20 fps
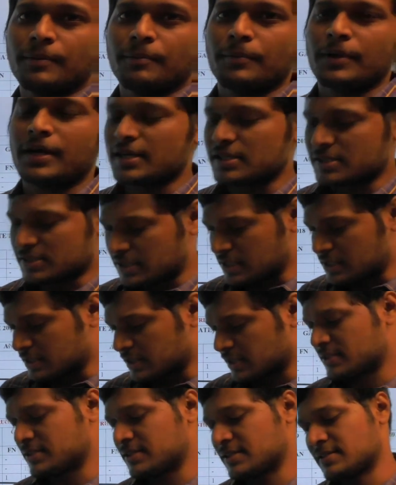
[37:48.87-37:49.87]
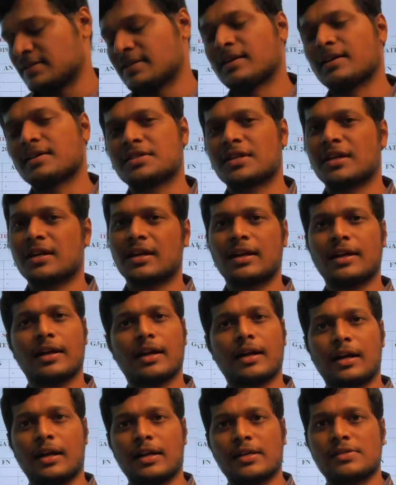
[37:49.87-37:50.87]
because steel structures uh, generally
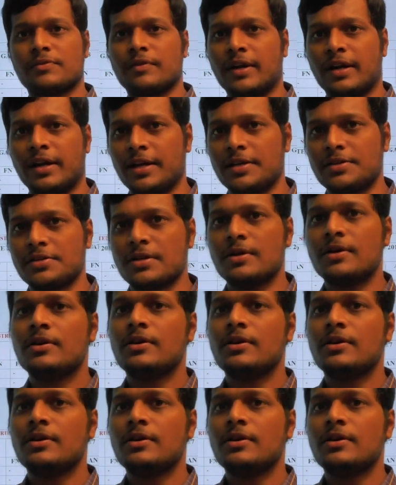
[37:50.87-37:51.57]
get less weightage